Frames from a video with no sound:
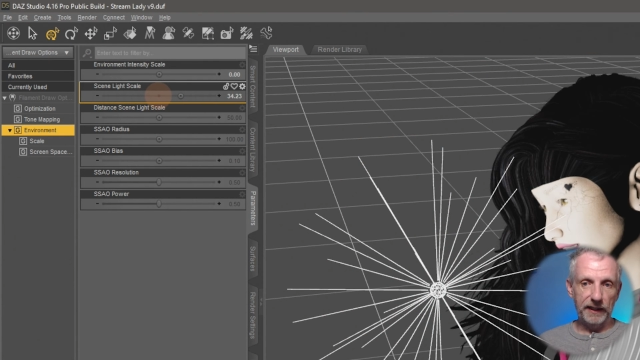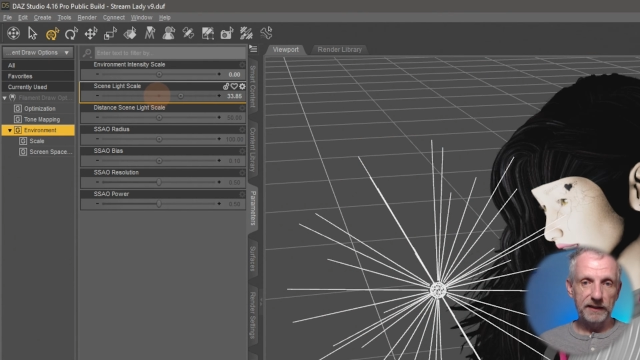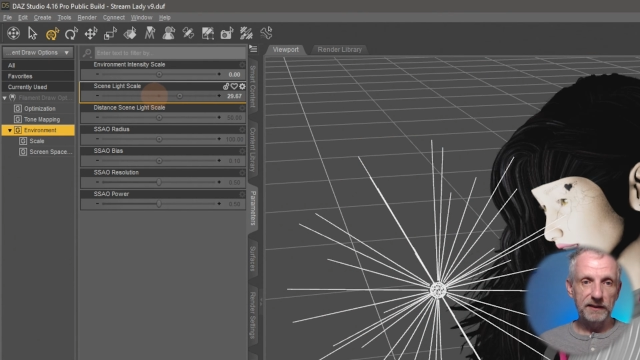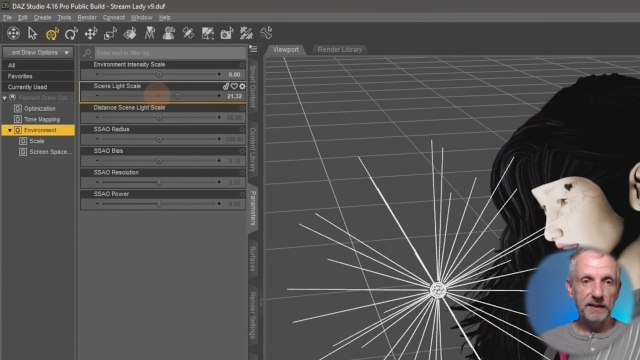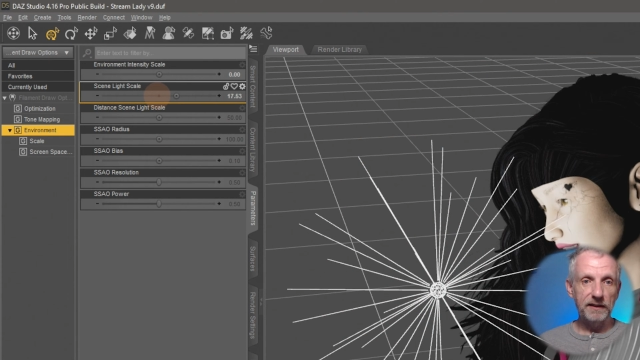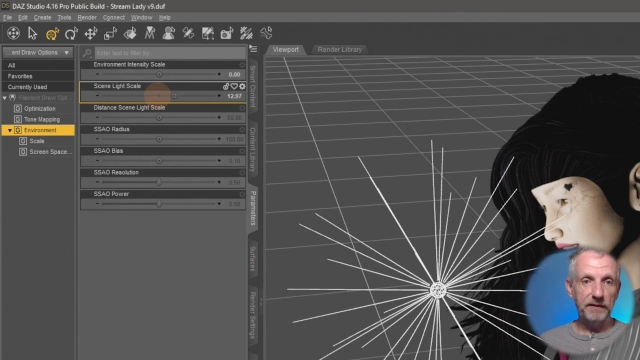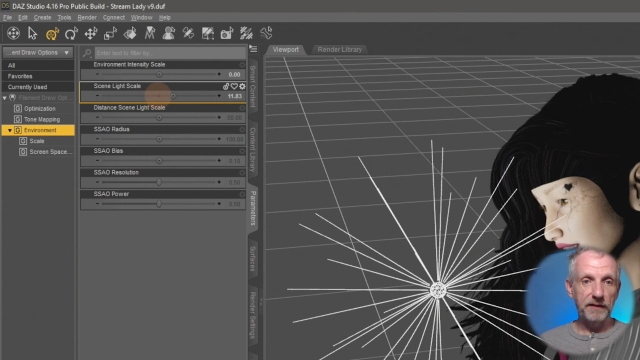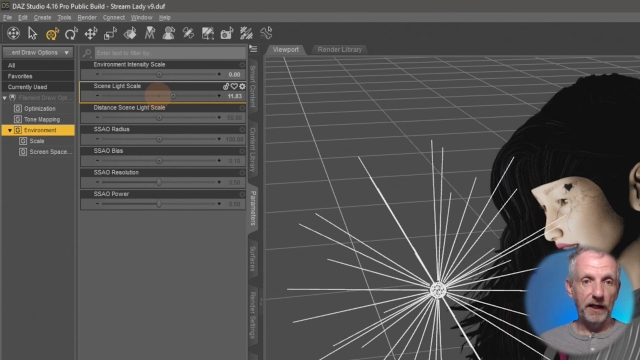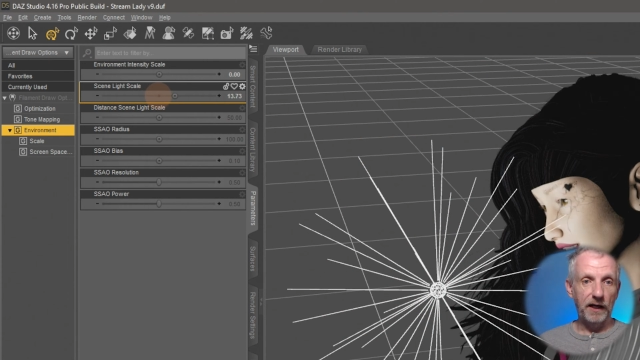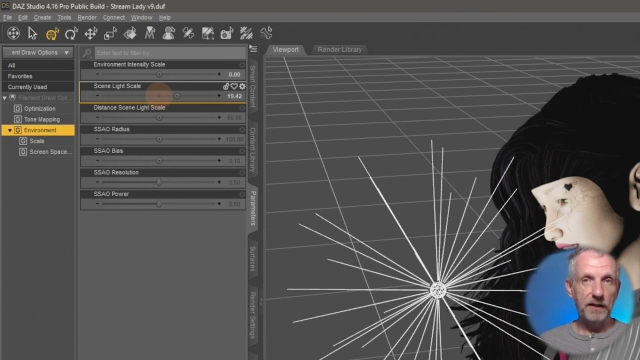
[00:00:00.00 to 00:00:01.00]
I can see that
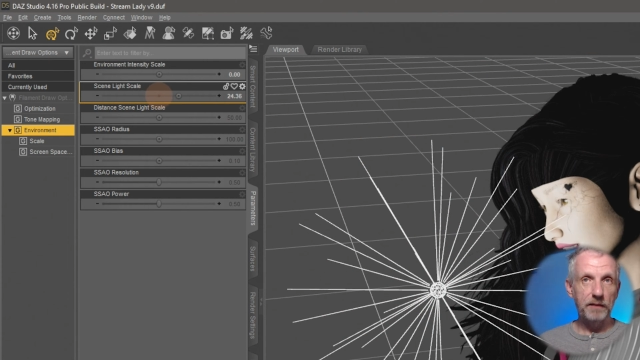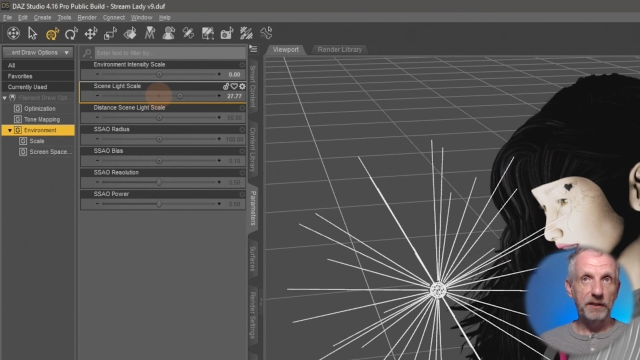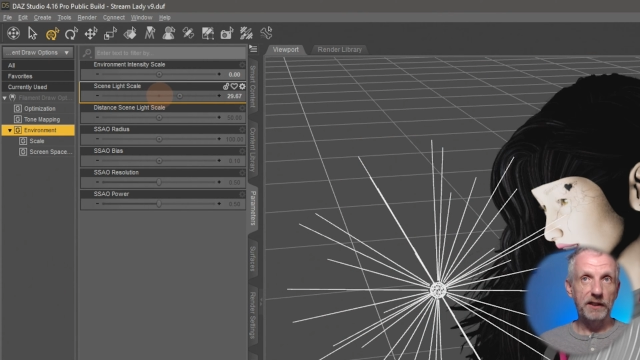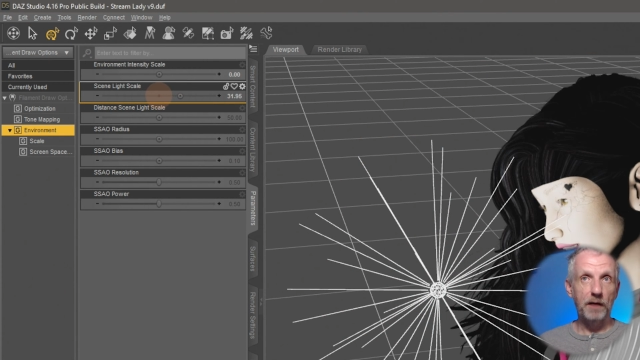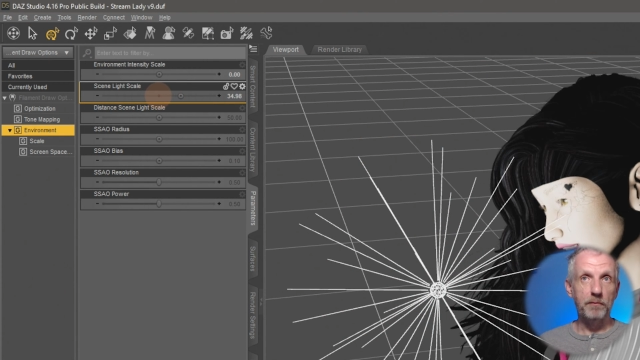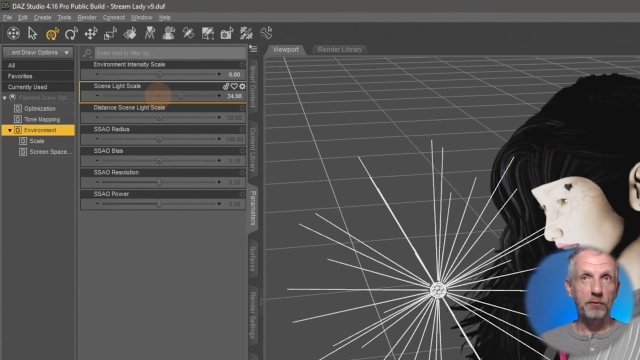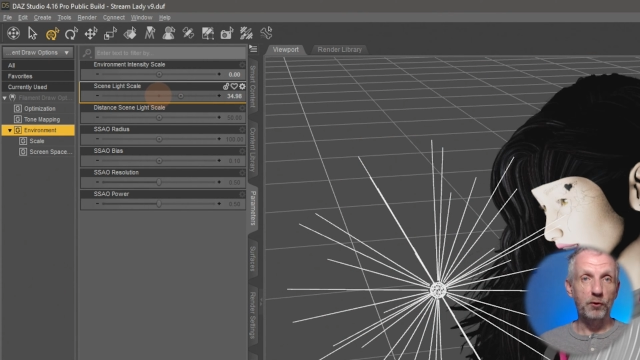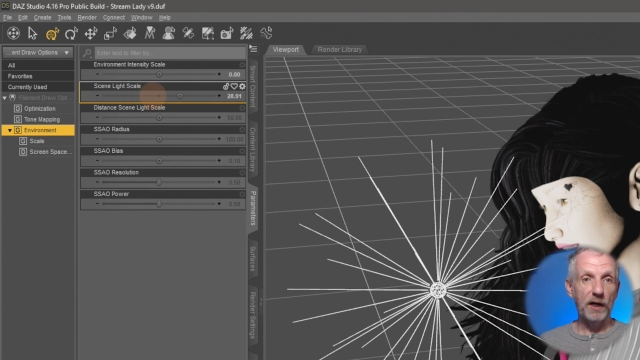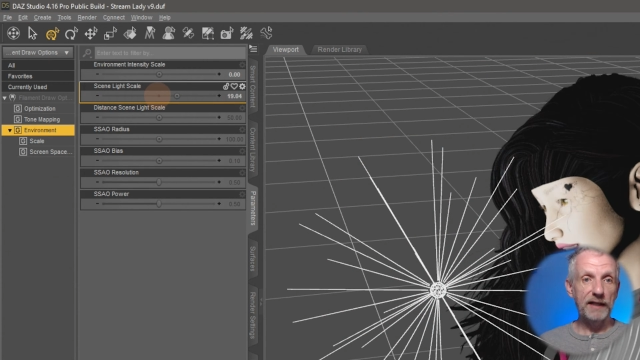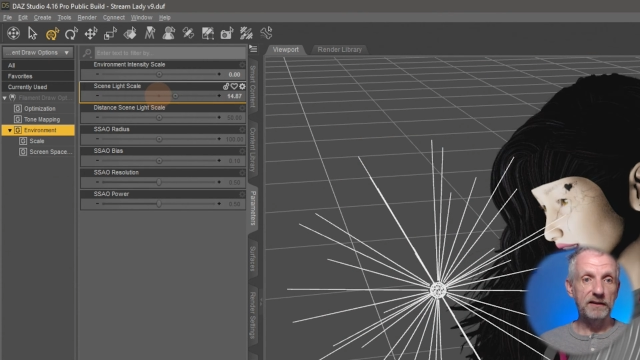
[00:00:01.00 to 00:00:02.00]
they either become
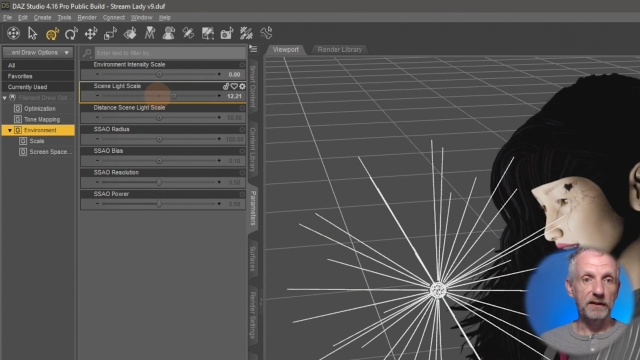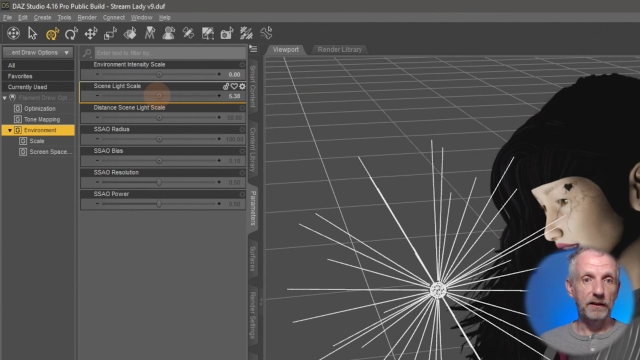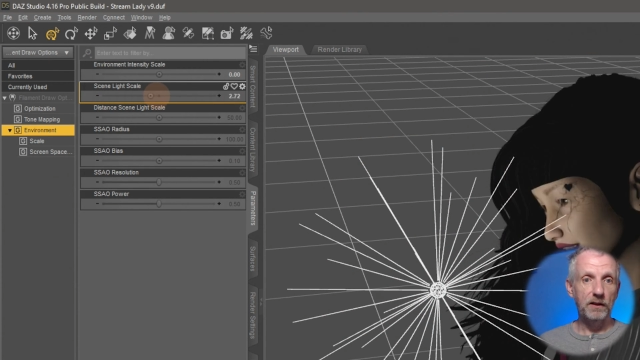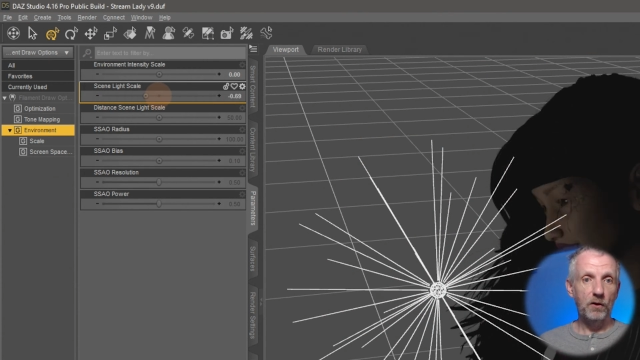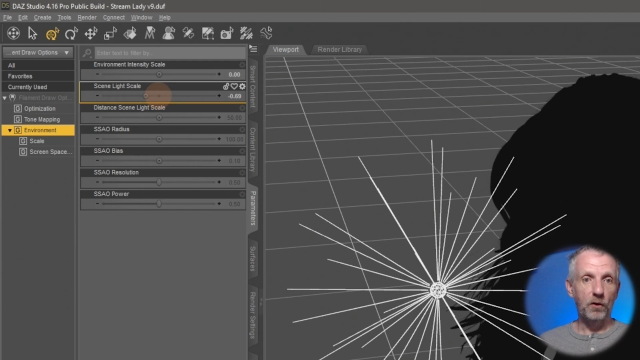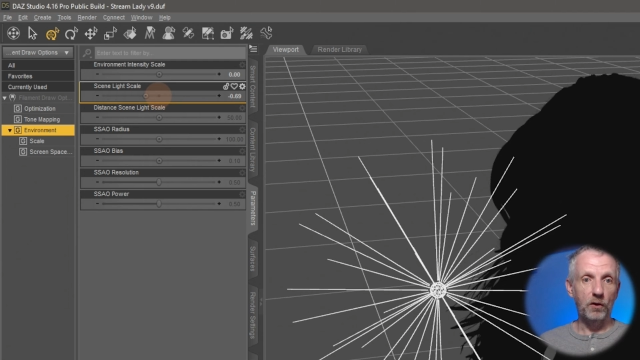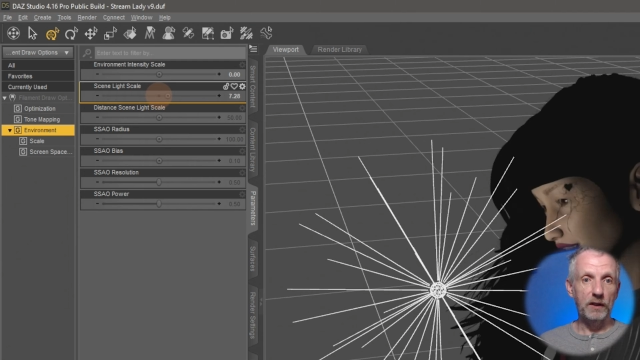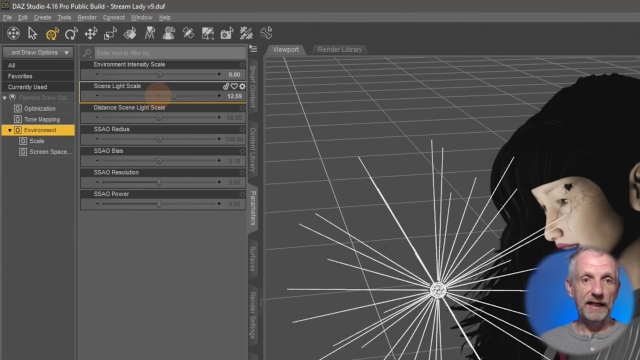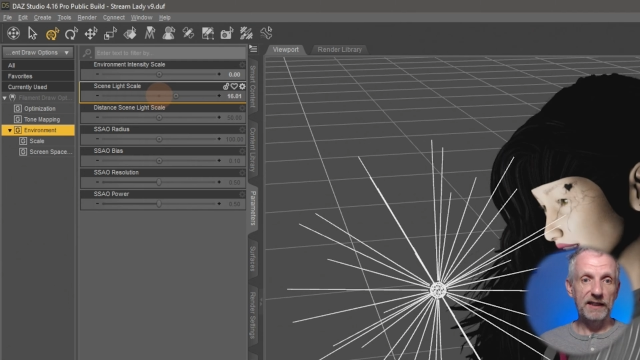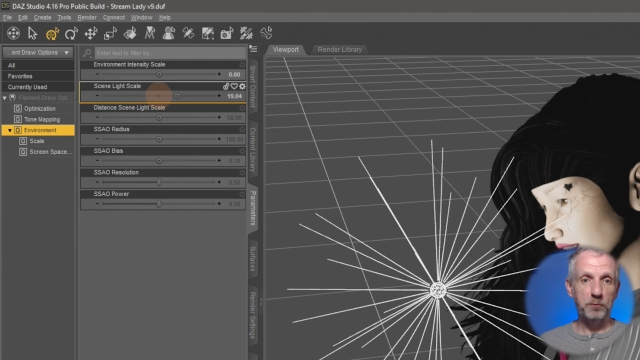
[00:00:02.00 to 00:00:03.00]
brighter or
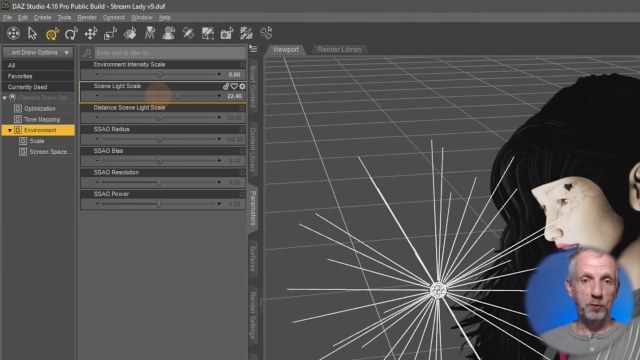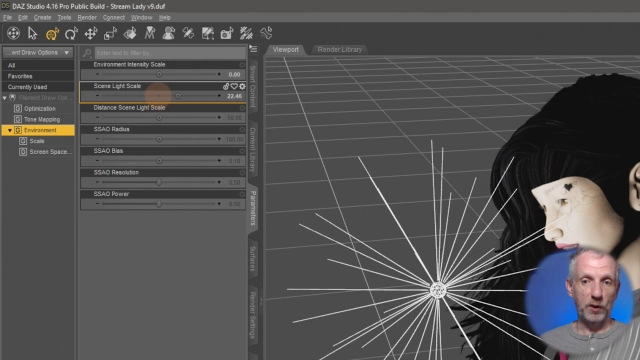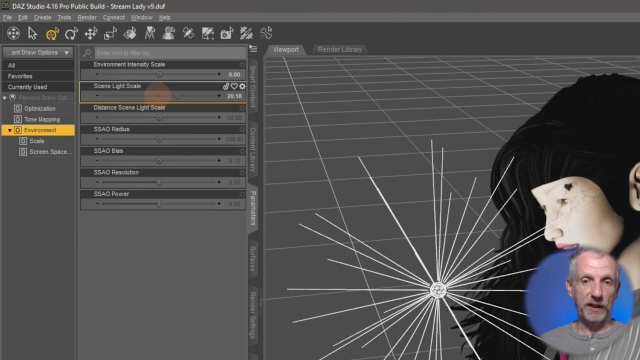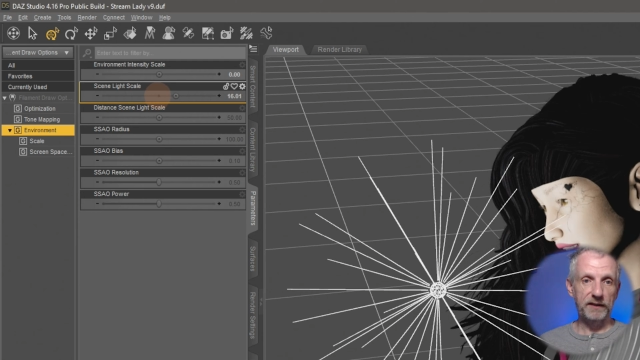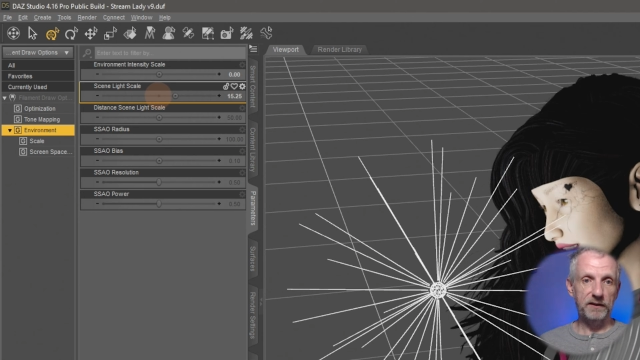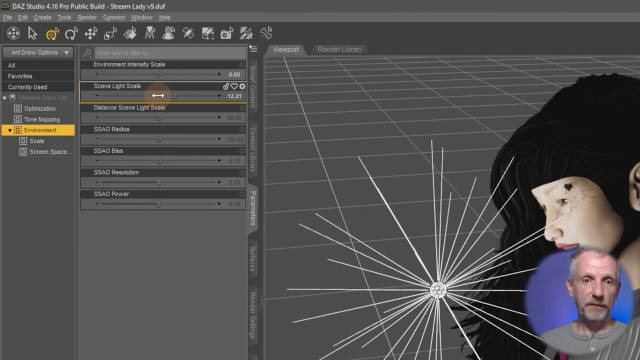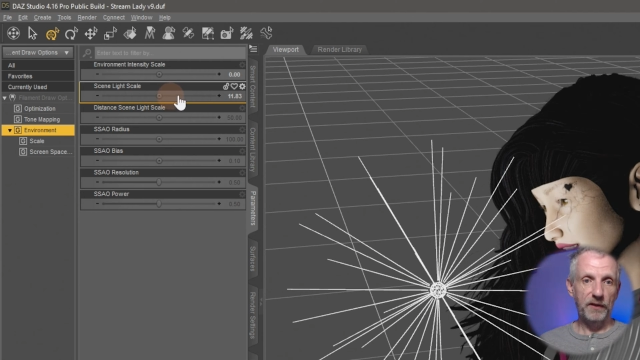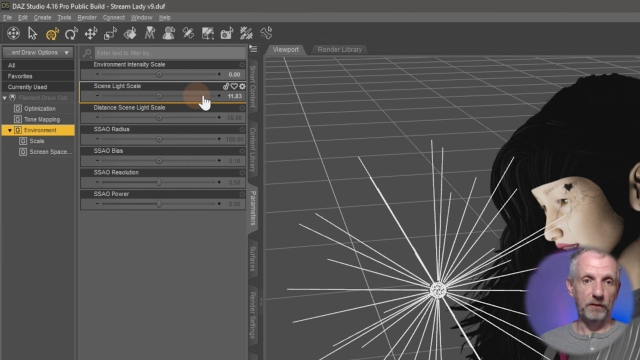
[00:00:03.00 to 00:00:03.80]
less bright.